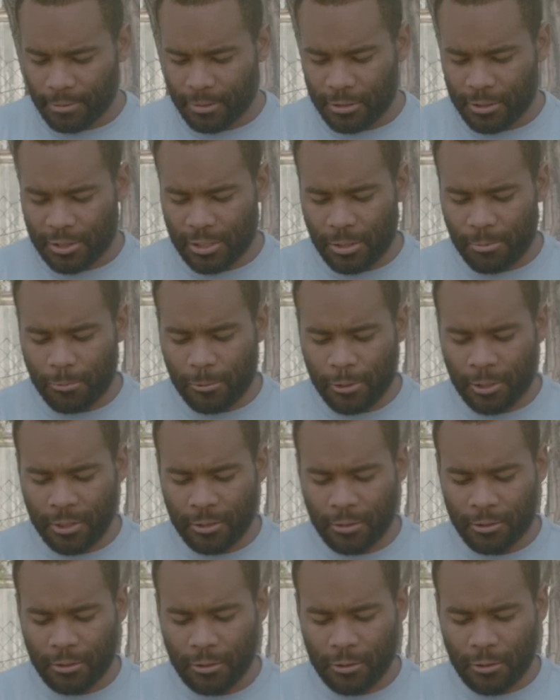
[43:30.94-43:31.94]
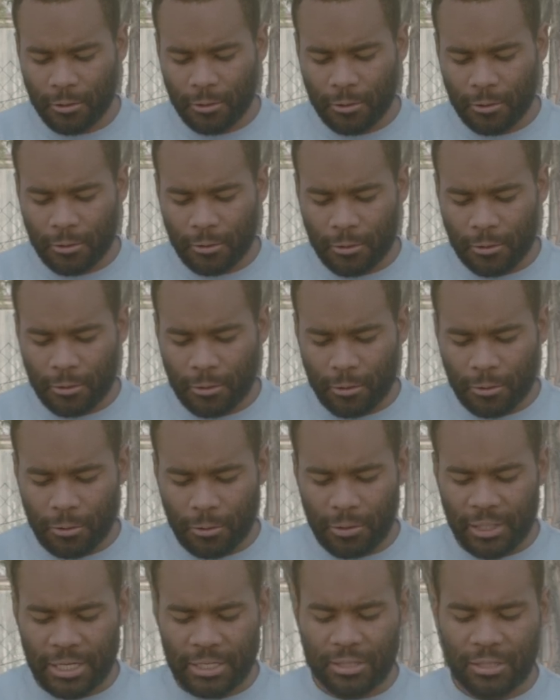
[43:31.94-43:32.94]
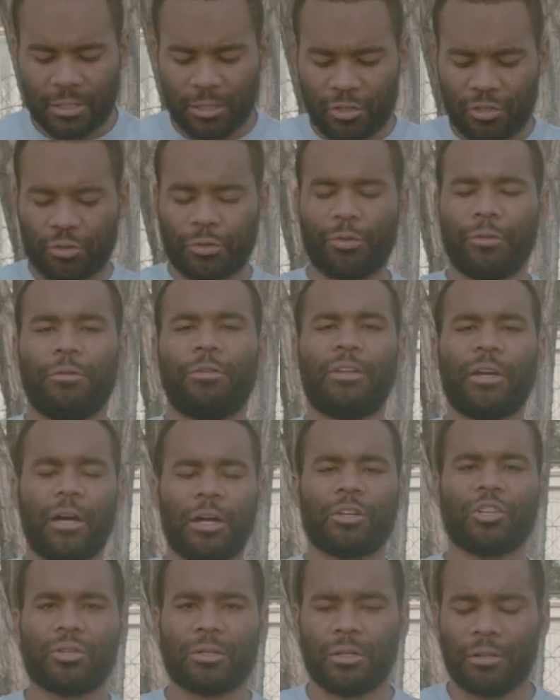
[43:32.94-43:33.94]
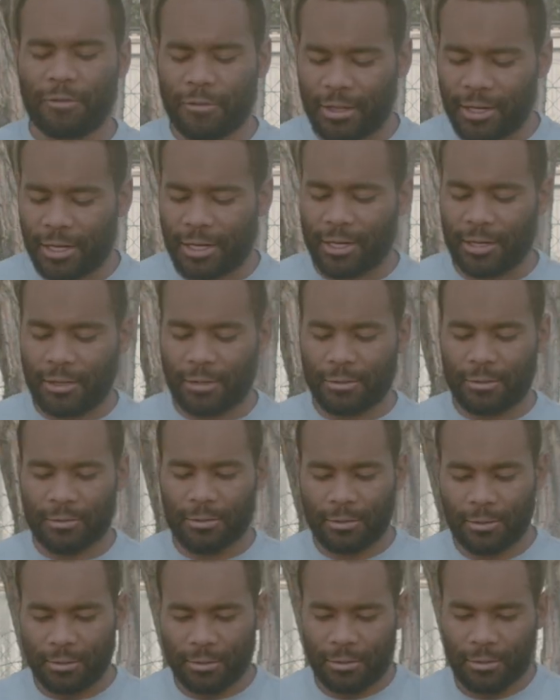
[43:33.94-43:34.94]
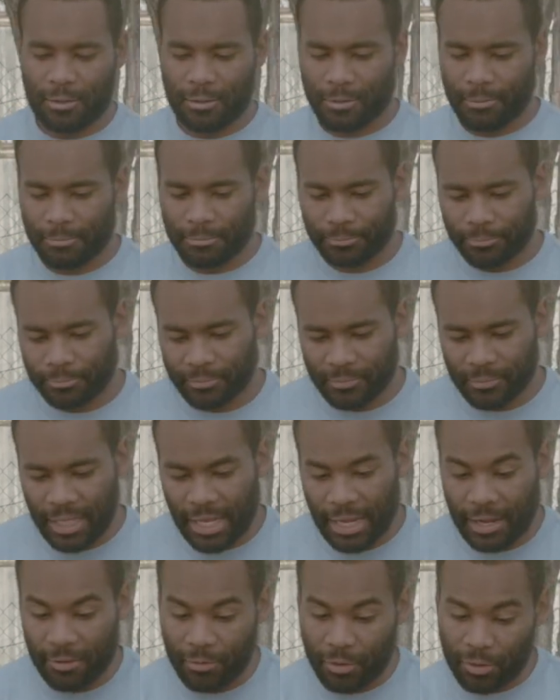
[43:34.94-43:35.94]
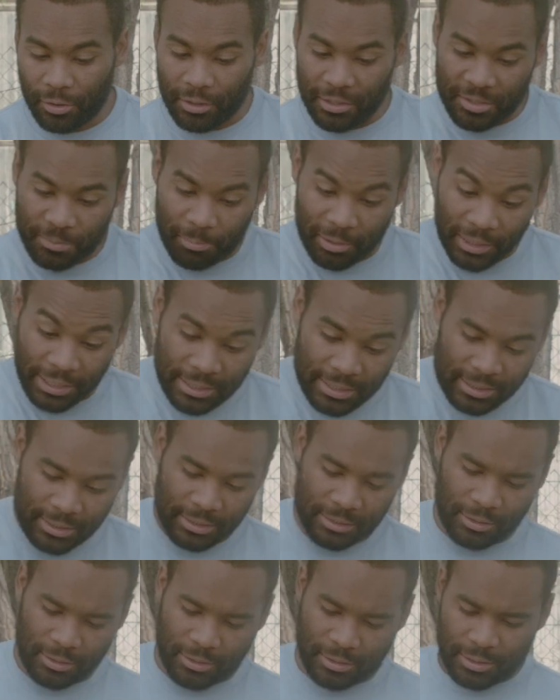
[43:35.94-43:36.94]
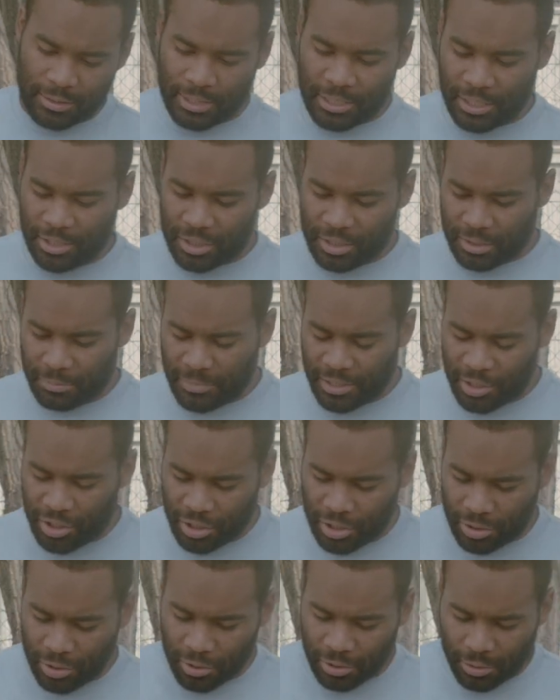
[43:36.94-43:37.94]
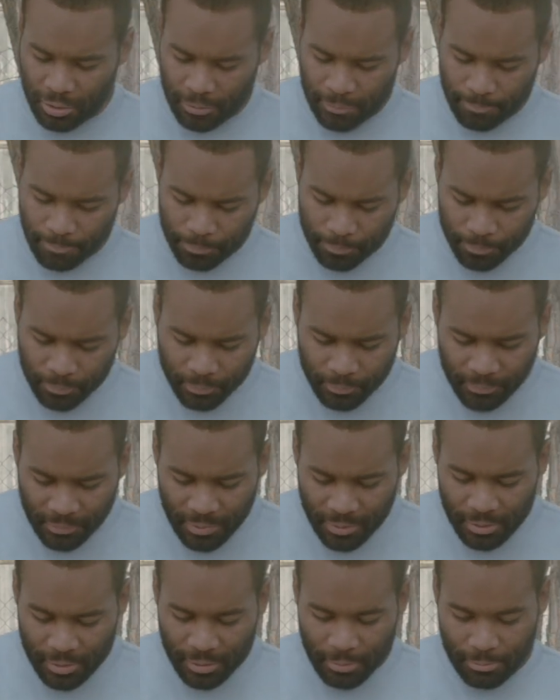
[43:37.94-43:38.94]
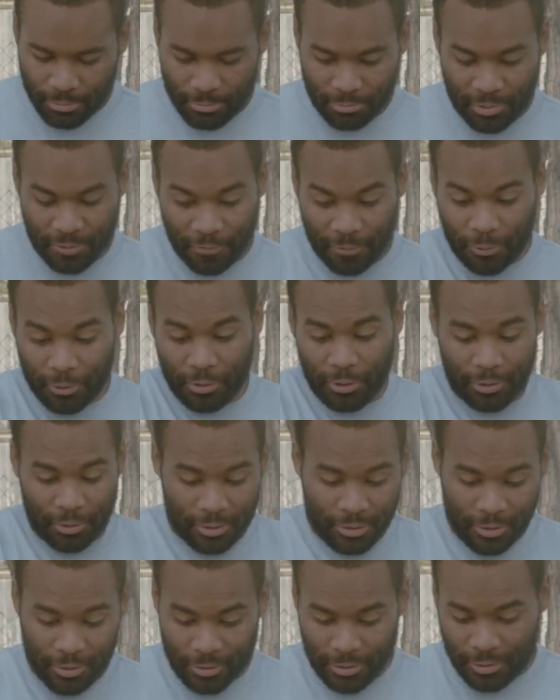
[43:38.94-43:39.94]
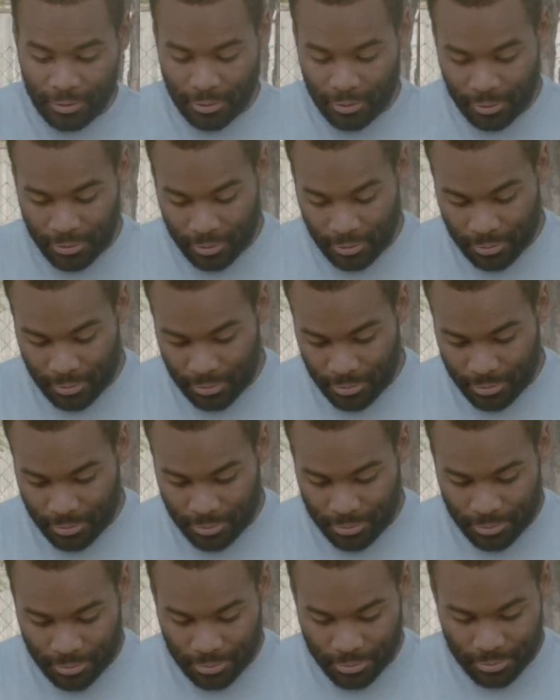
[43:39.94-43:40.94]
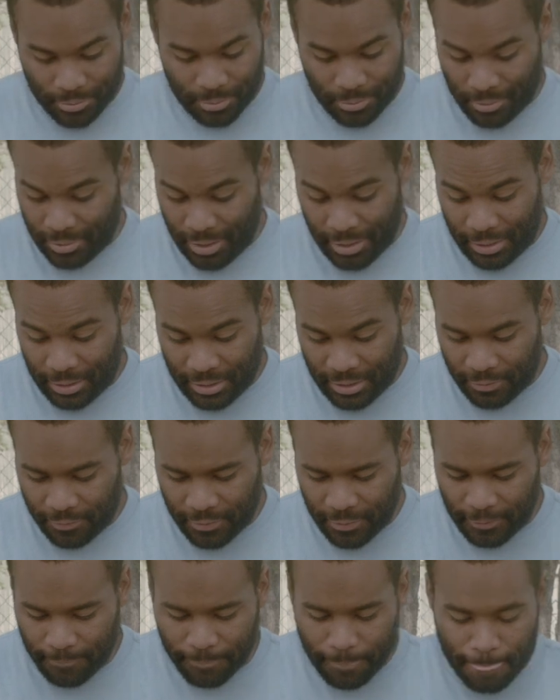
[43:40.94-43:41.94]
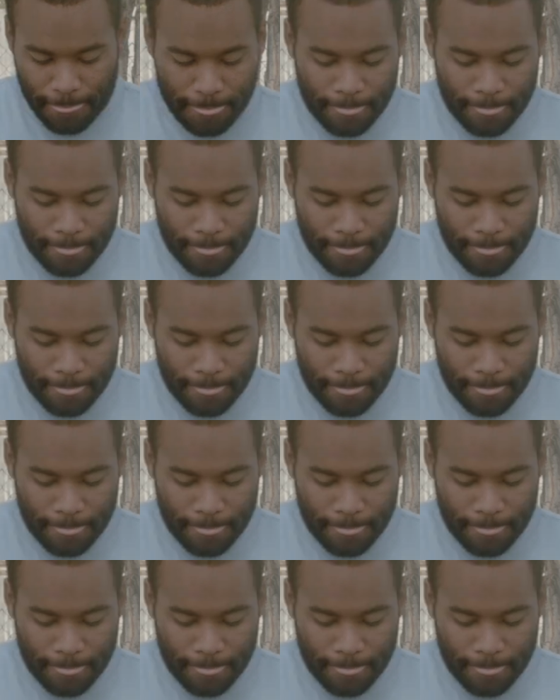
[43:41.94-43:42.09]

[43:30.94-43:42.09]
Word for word: As someone who has the true doctrine of God they have all these blessings that I just mentioned before the negativity.